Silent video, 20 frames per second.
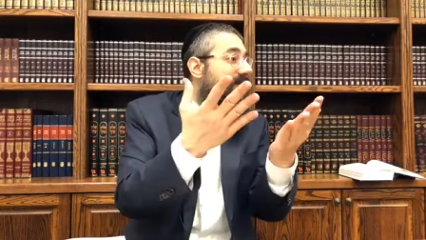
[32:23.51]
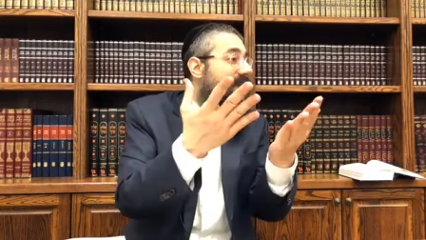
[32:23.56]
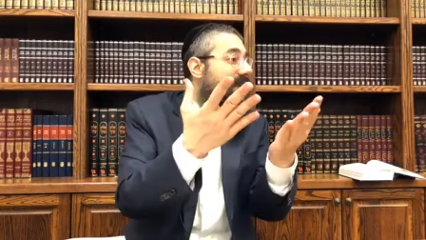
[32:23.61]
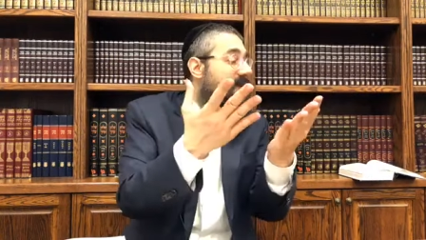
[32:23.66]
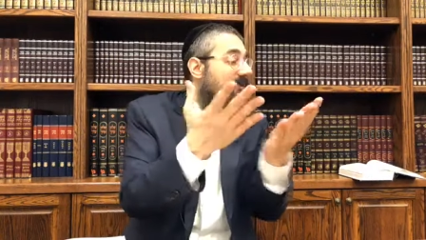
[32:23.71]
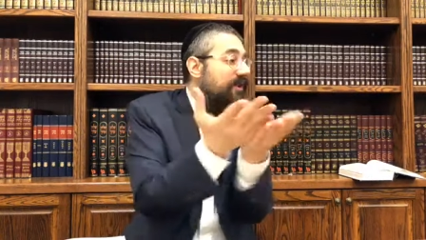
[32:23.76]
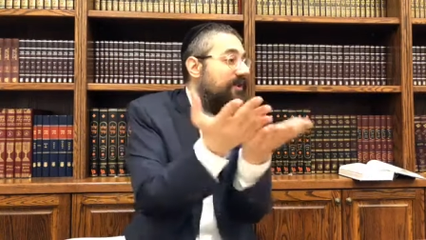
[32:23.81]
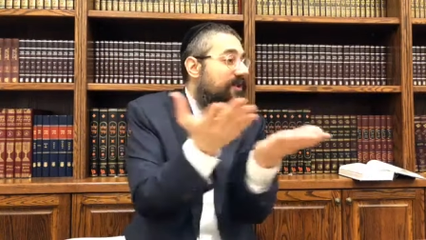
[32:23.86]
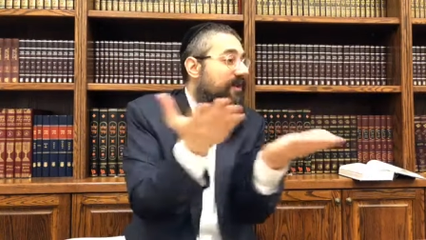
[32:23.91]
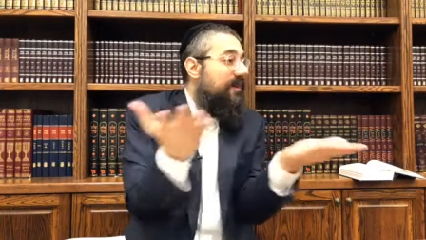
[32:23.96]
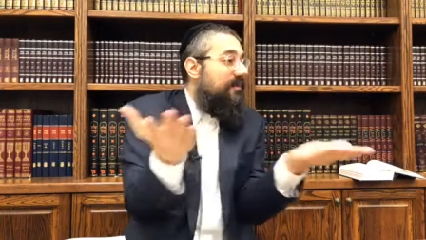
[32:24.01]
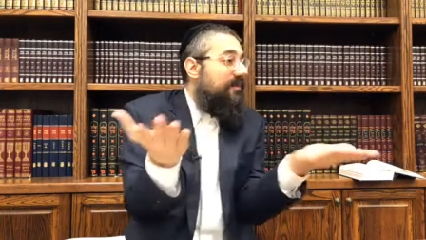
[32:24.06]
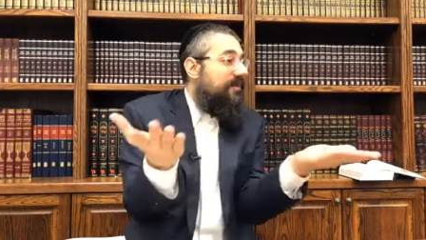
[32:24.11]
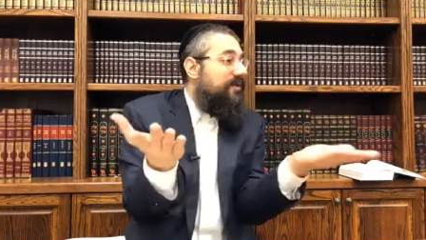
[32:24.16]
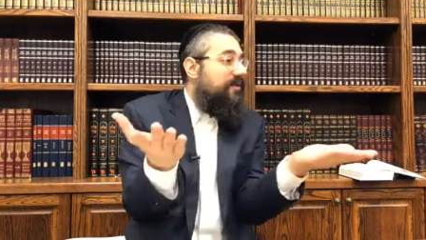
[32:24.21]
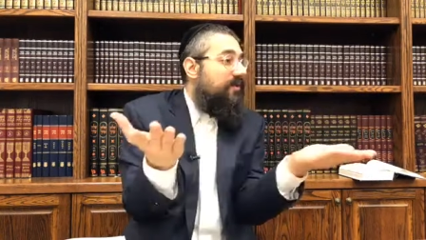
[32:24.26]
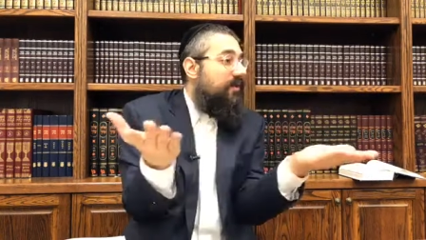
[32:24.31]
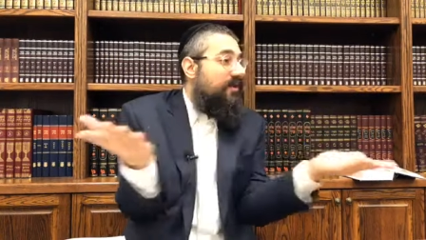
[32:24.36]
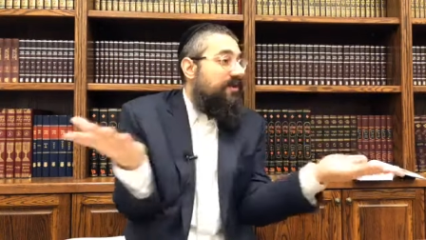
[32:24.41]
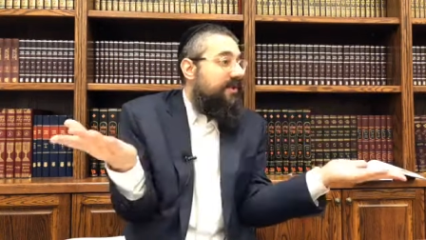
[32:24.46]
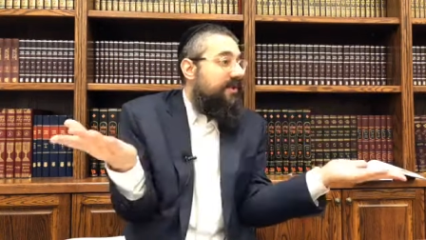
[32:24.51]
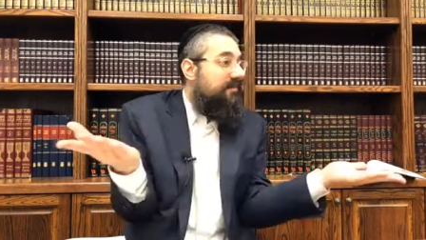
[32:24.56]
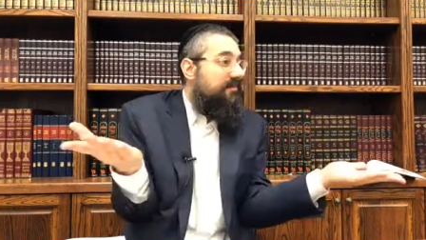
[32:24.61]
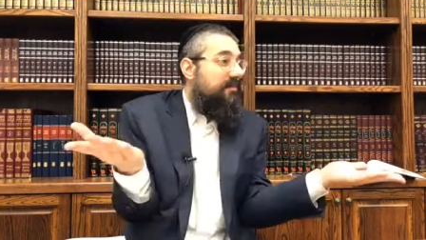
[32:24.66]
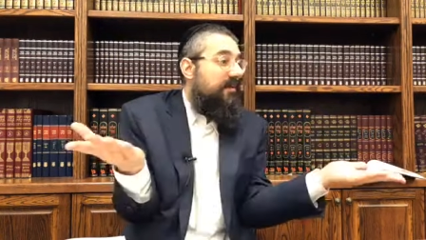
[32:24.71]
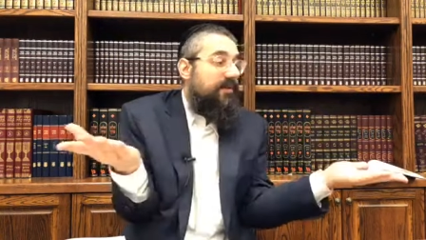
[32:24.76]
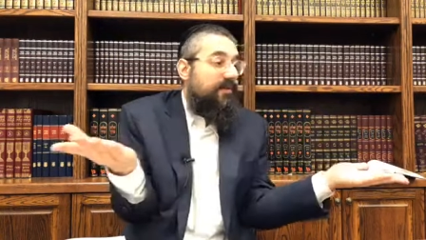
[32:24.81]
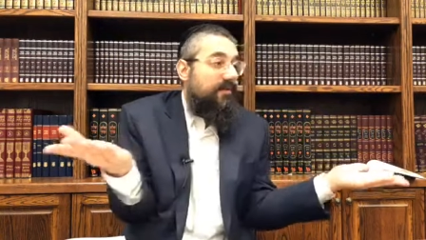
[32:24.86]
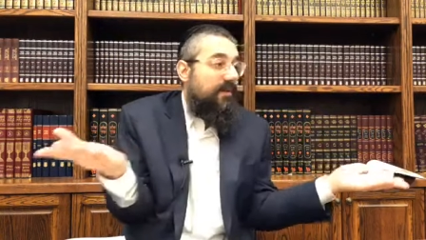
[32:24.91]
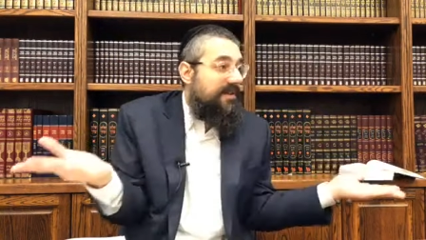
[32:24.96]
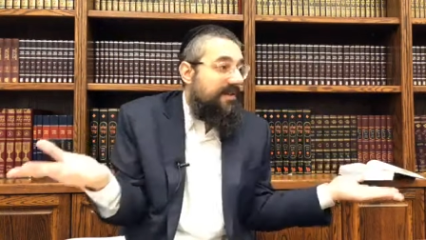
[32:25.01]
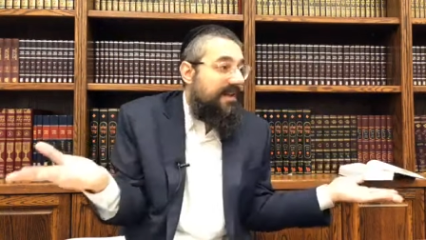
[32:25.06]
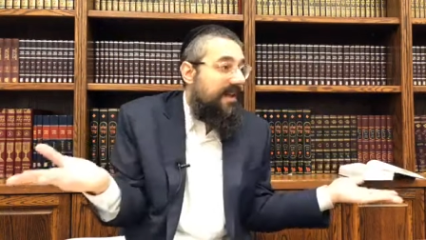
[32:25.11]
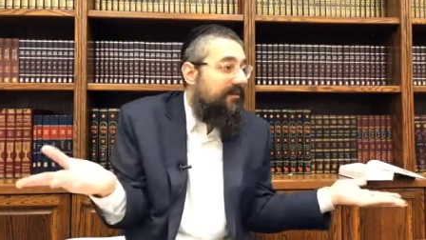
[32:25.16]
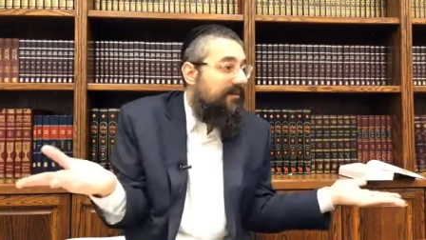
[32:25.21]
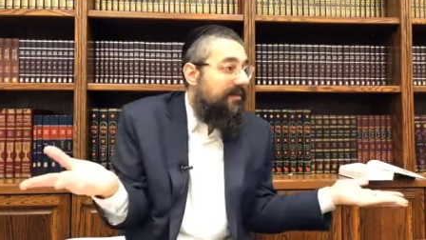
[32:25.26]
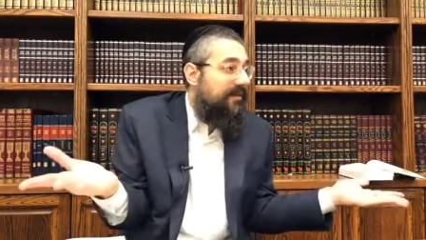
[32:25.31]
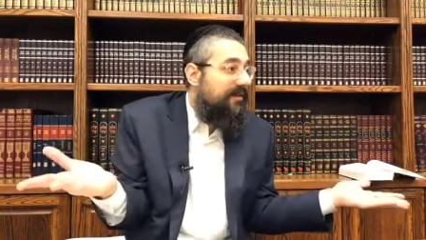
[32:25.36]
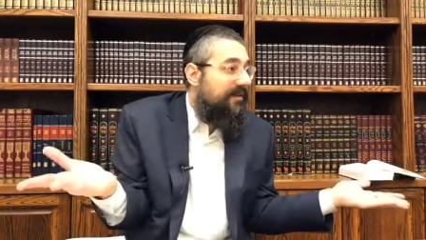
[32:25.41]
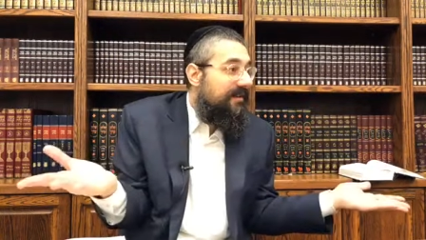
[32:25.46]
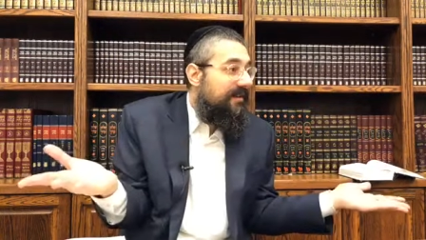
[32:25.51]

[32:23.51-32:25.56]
if the neshama is scorched and burnt, what's left?